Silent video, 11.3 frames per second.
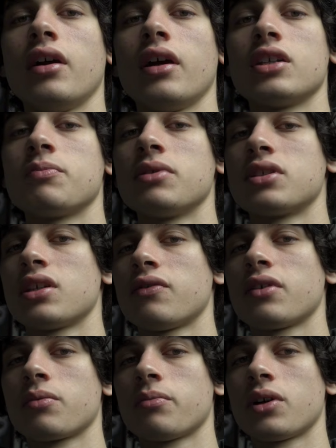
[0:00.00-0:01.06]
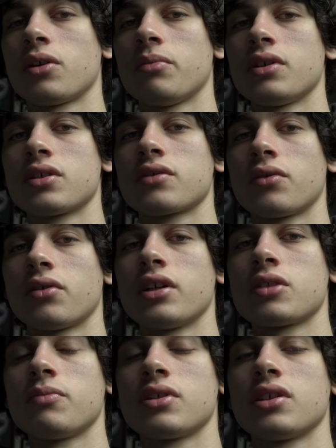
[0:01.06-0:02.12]
a specific purpose for a
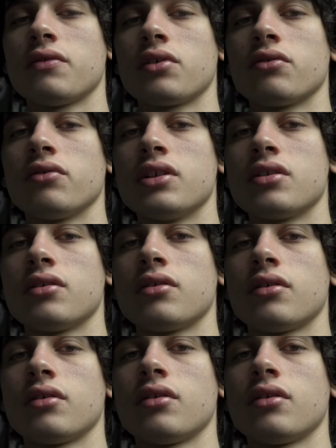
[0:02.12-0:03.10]
specific reason.